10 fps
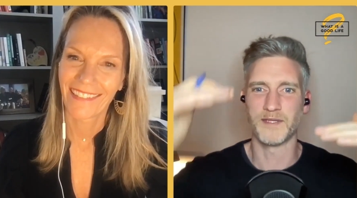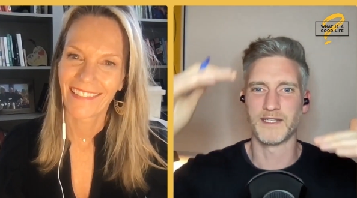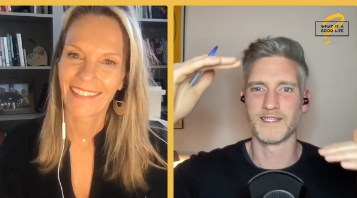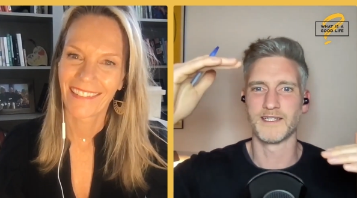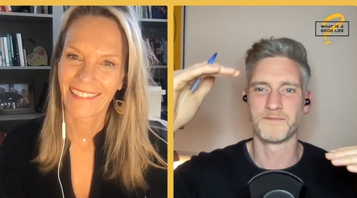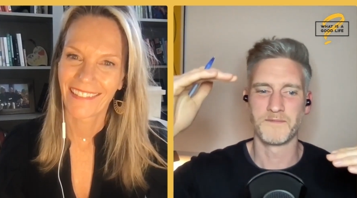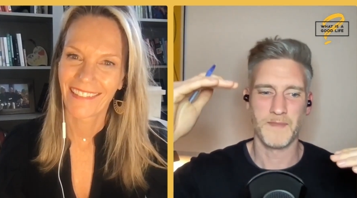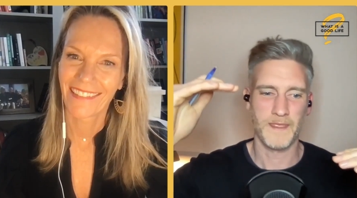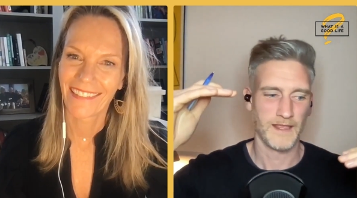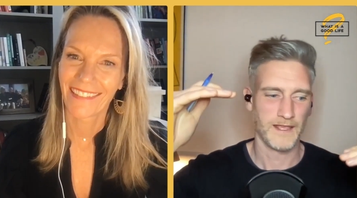Speaker 1: to be
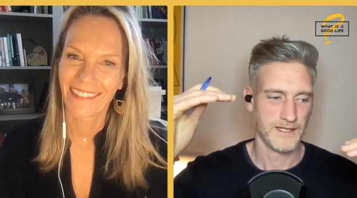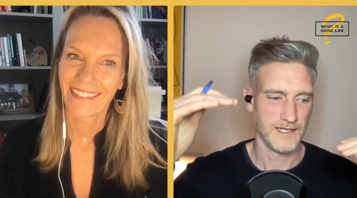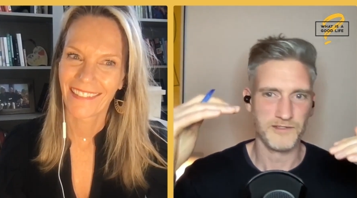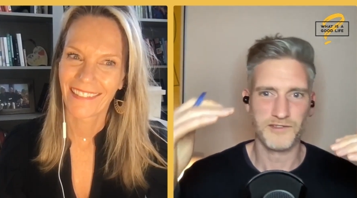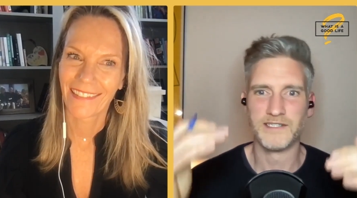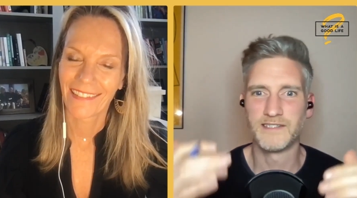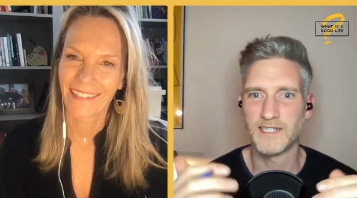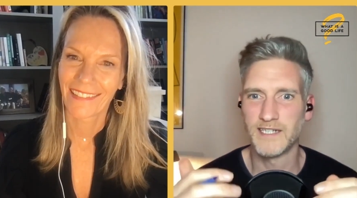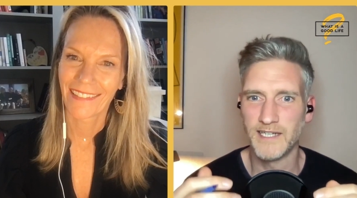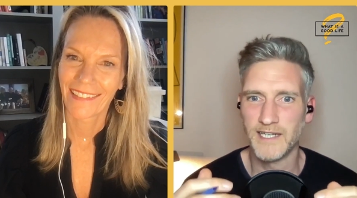
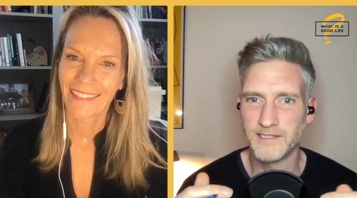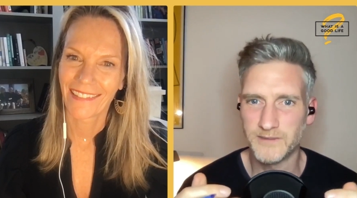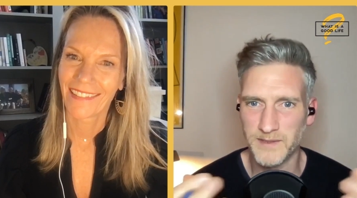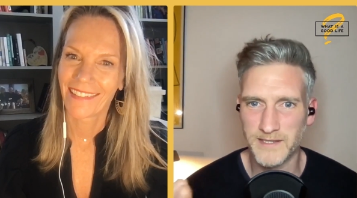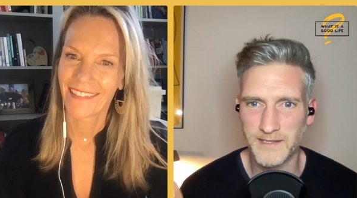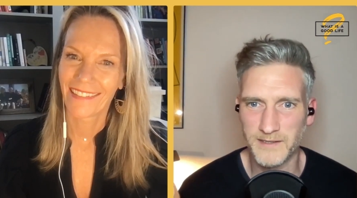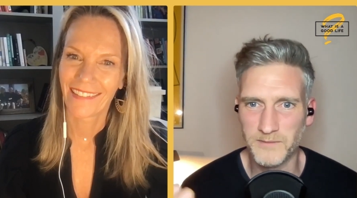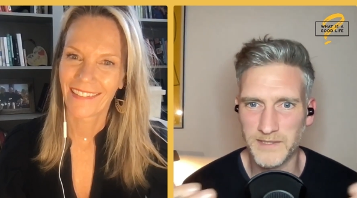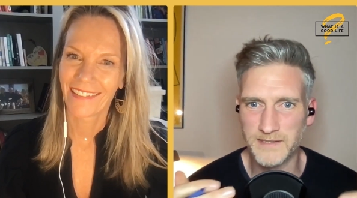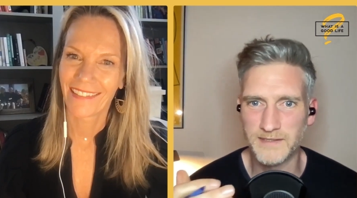intrinsically linked with
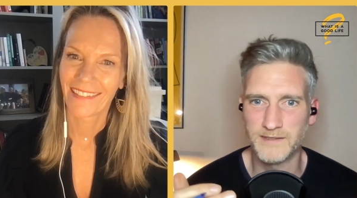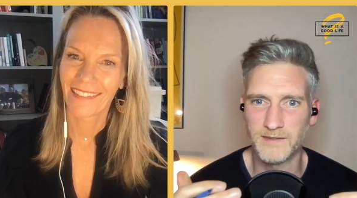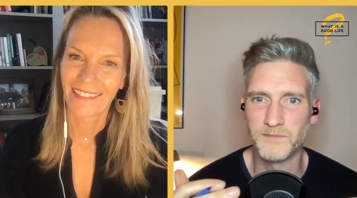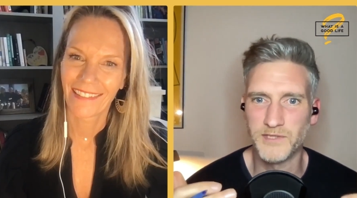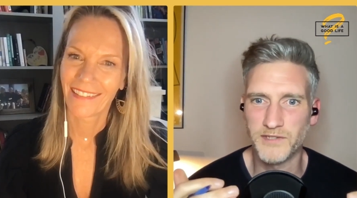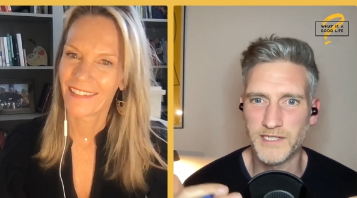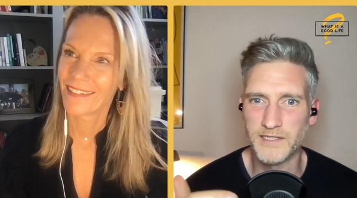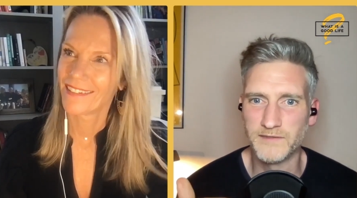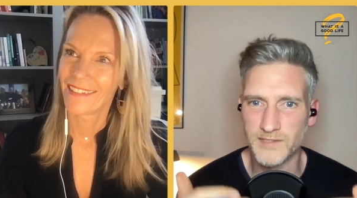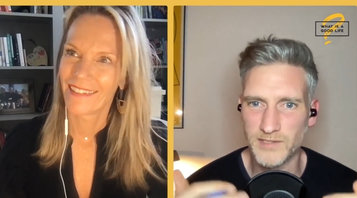with some
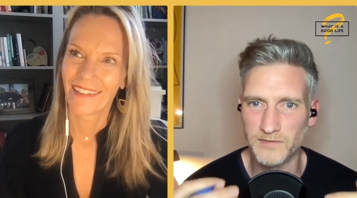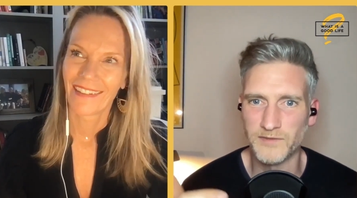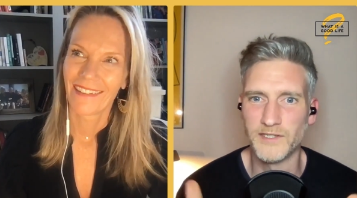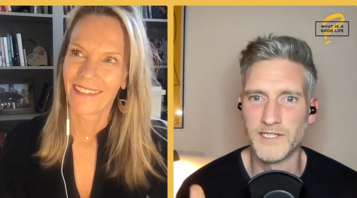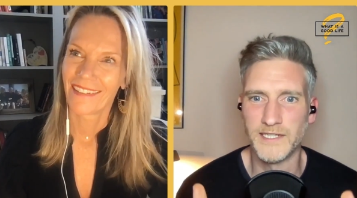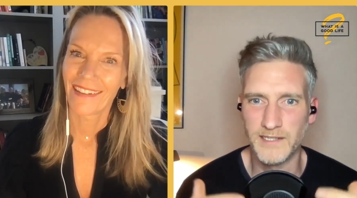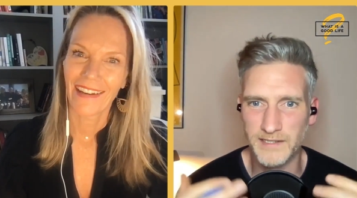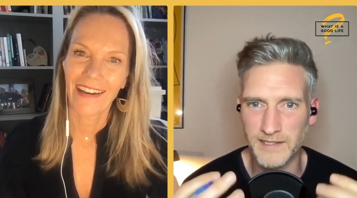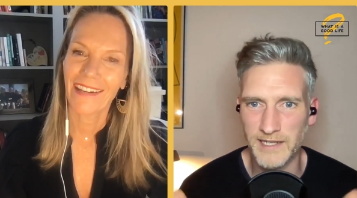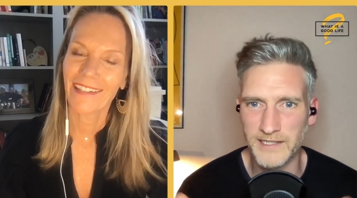degree of suffering. And,
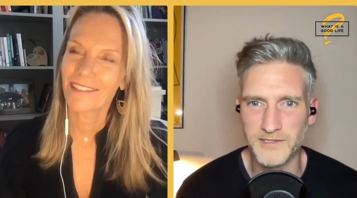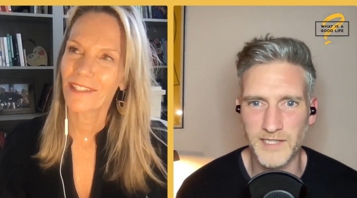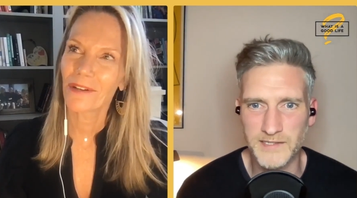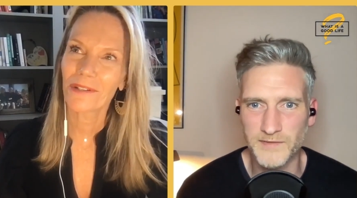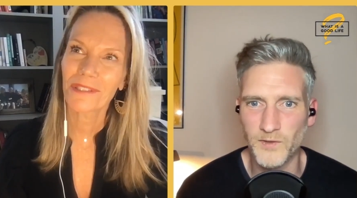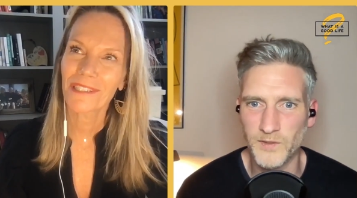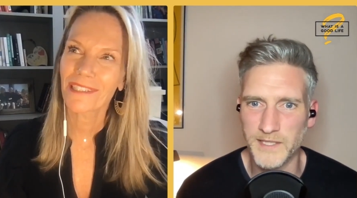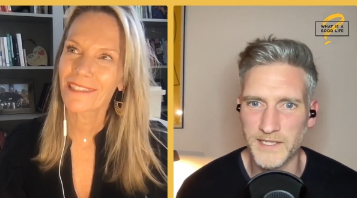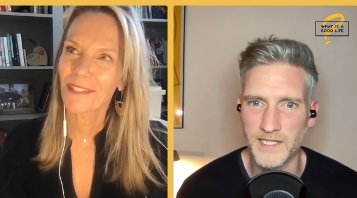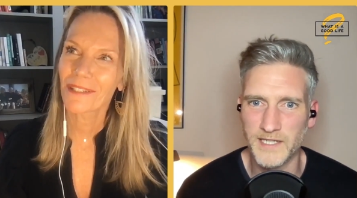I, and
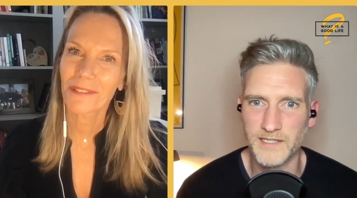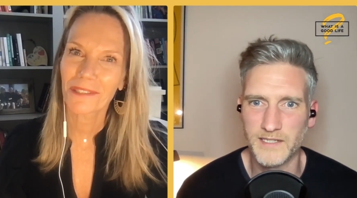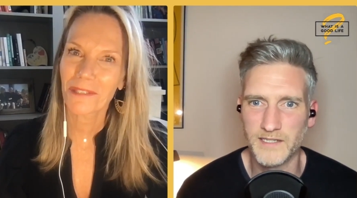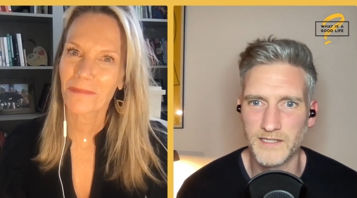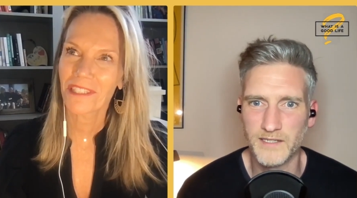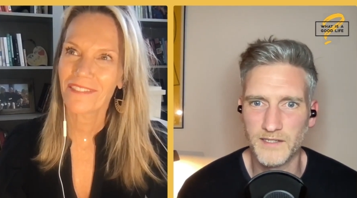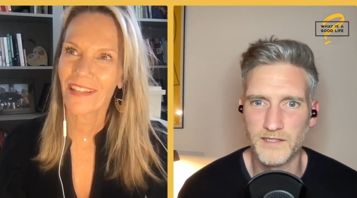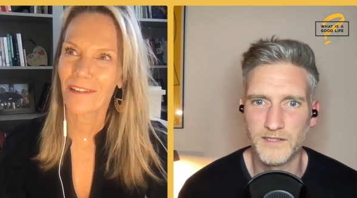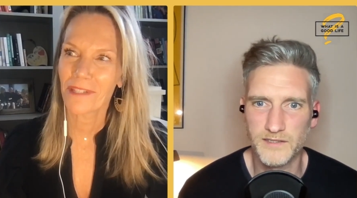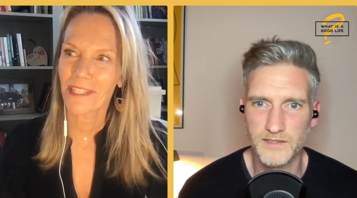totally,
Speaker 2: totally believe
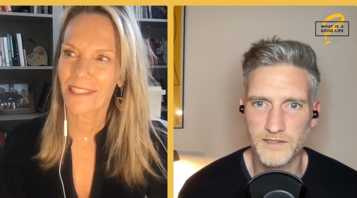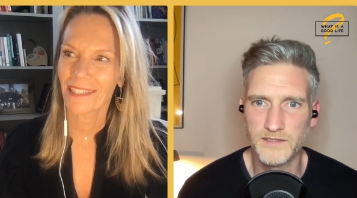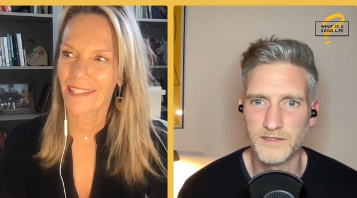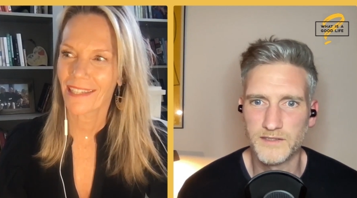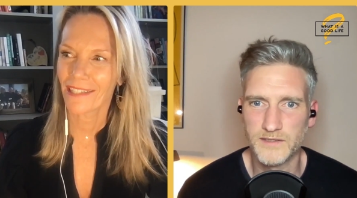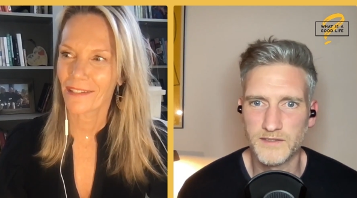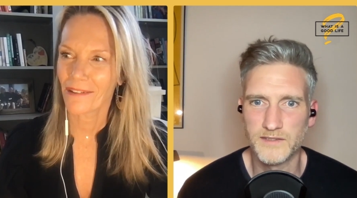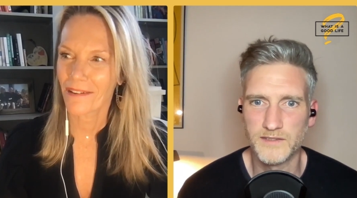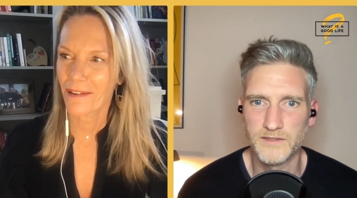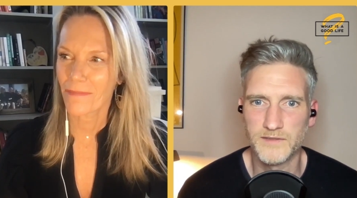that because I think you know
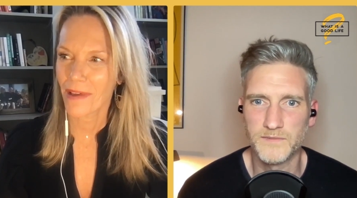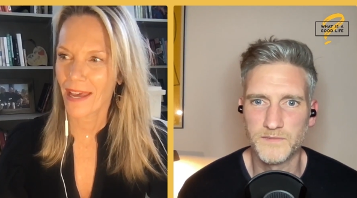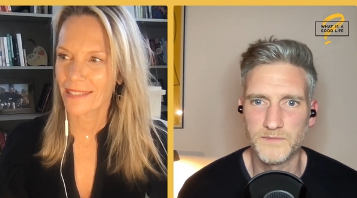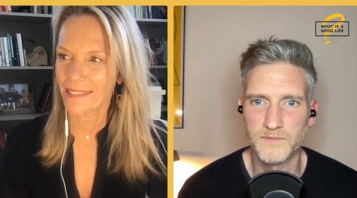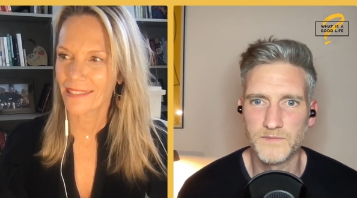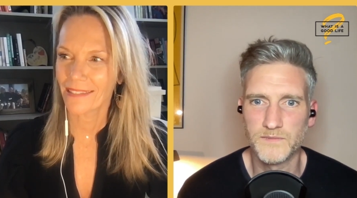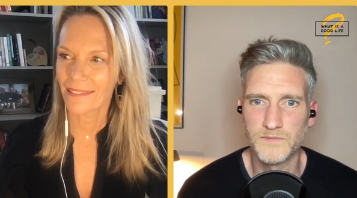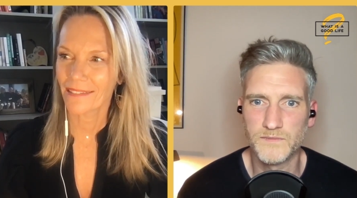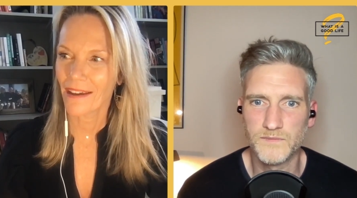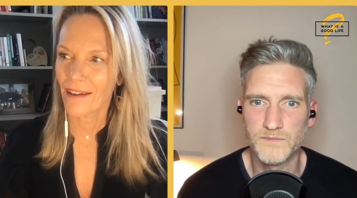our capacity to
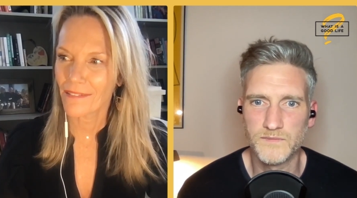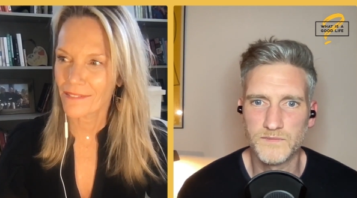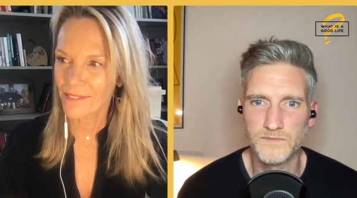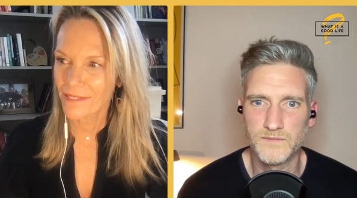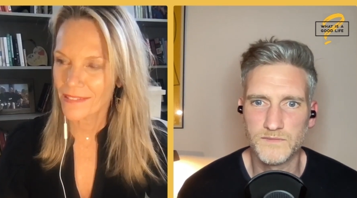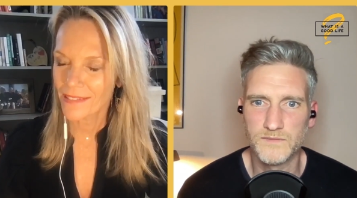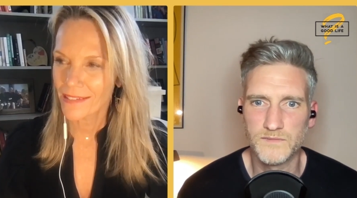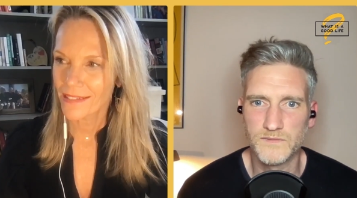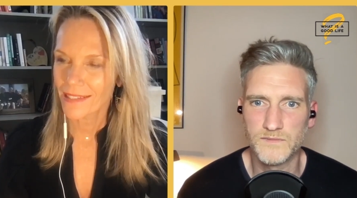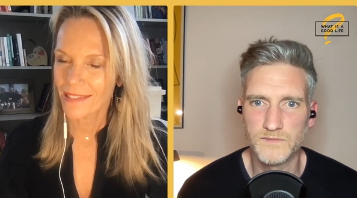love
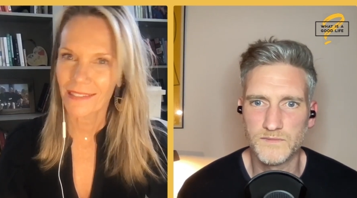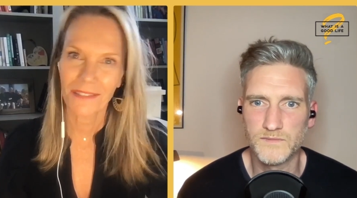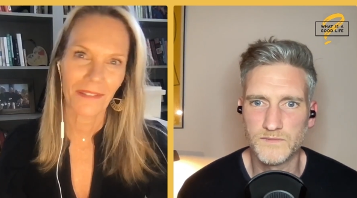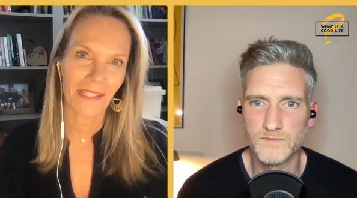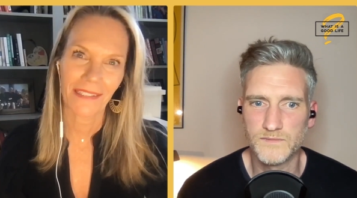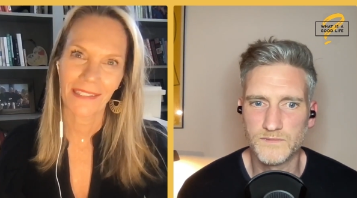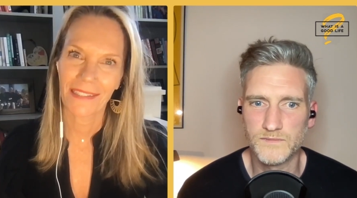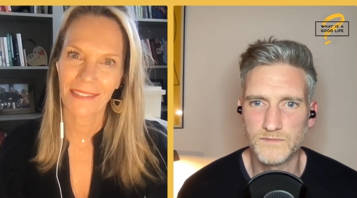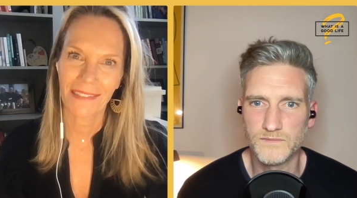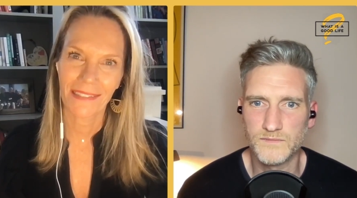is directly